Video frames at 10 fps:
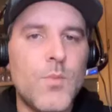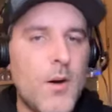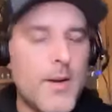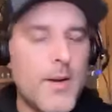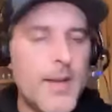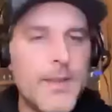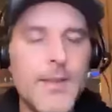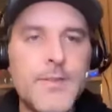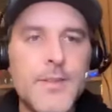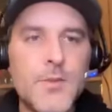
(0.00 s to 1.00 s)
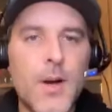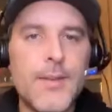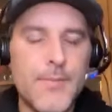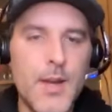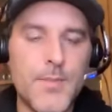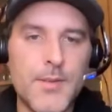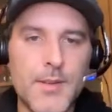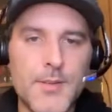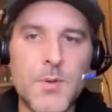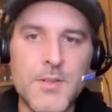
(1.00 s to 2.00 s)
Well, and this is what you know, th- this
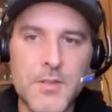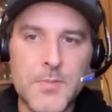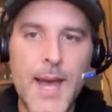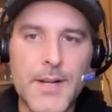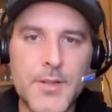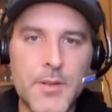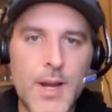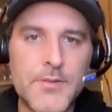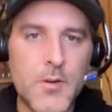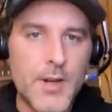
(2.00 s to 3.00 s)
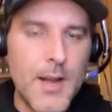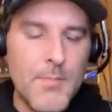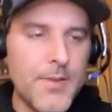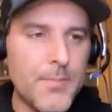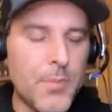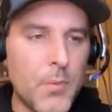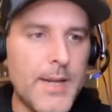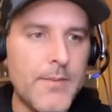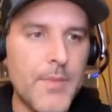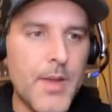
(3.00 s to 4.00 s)
brings us back to the red zone. And I made the
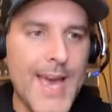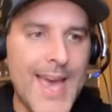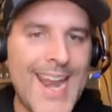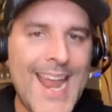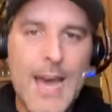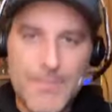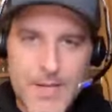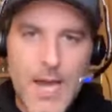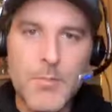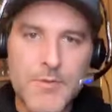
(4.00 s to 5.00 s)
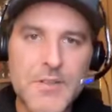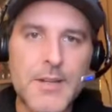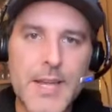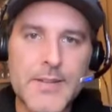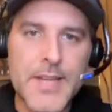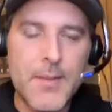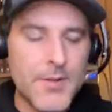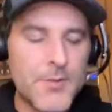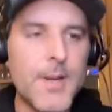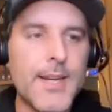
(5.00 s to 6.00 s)
point uh, at halftime of Sunday's game. I
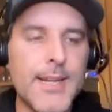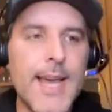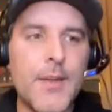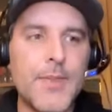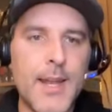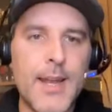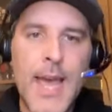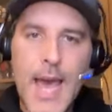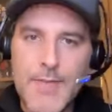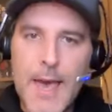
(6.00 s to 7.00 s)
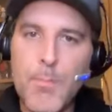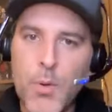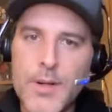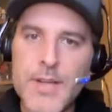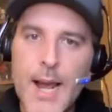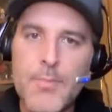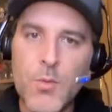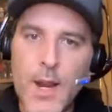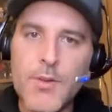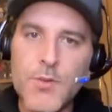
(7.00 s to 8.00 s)
tweeted it out that at that point in time,
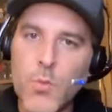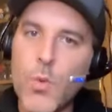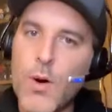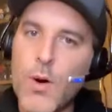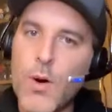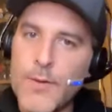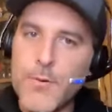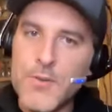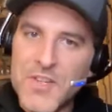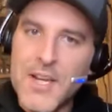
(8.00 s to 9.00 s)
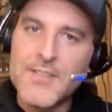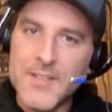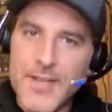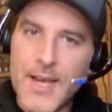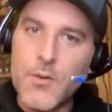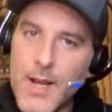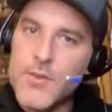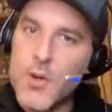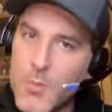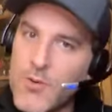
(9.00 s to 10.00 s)
the Ravens were one for six inside the
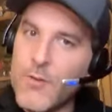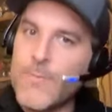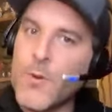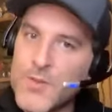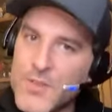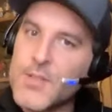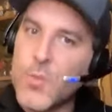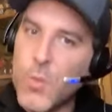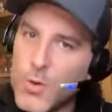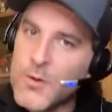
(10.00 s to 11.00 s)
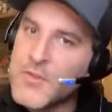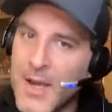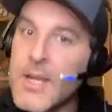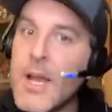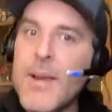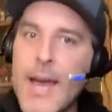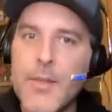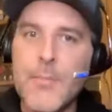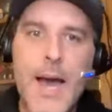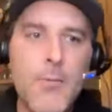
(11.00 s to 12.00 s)
red zone over their first six quarters coming out of
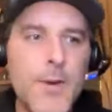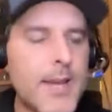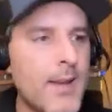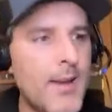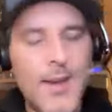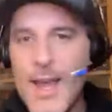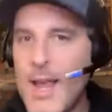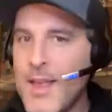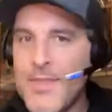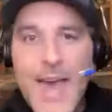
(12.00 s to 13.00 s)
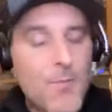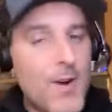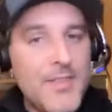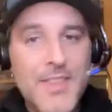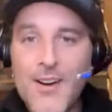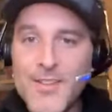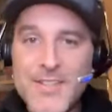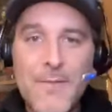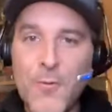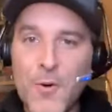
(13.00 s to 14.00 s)
the bye week. That right there is
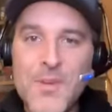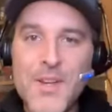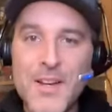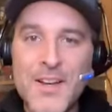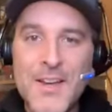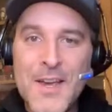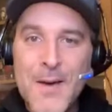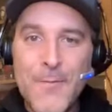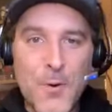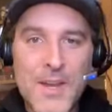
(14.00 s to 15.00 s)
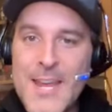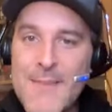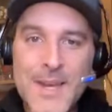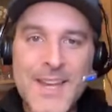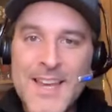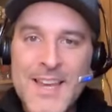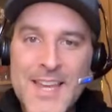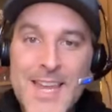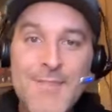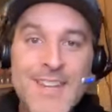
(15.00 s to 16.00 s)
a formula for keeping
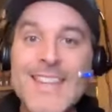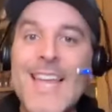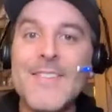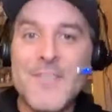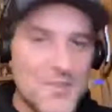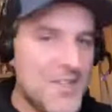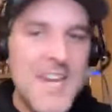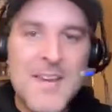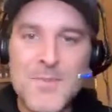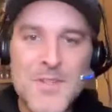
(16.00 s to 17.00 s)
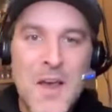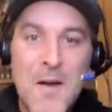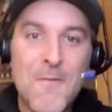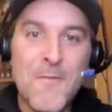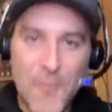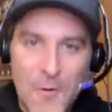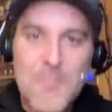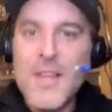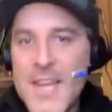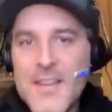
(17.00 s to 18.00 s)
even lesser teams
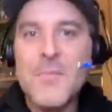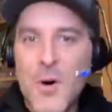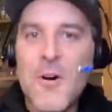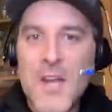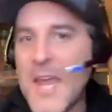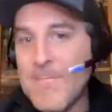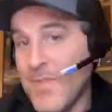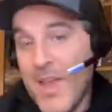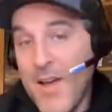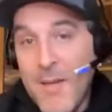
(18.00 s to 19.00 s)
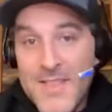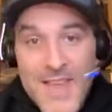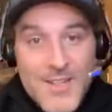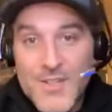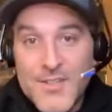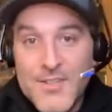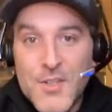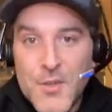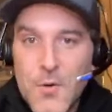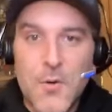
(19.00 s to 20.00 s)
firmly in the ball game. I mean, that's just
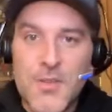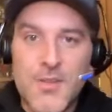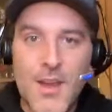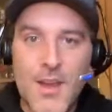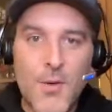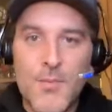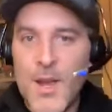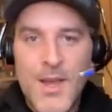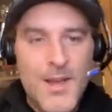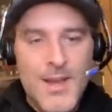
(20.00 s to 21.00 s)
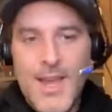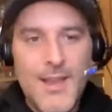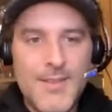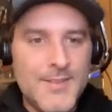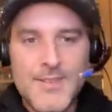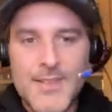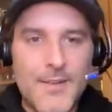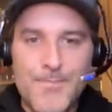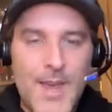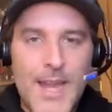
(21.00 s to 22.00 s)
the truth, you know. We, and this isn't
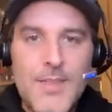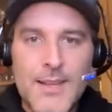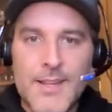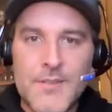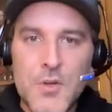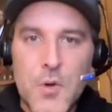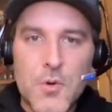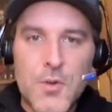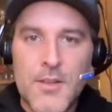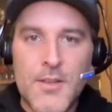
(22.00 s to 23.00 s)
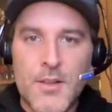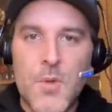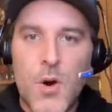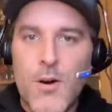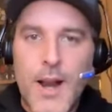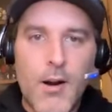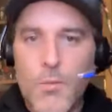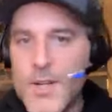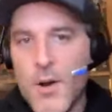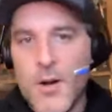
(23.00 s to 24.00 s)
a, anything that's new to the Lamar era.
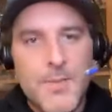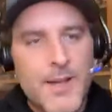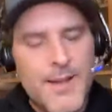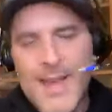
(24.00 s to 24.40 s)
We talked about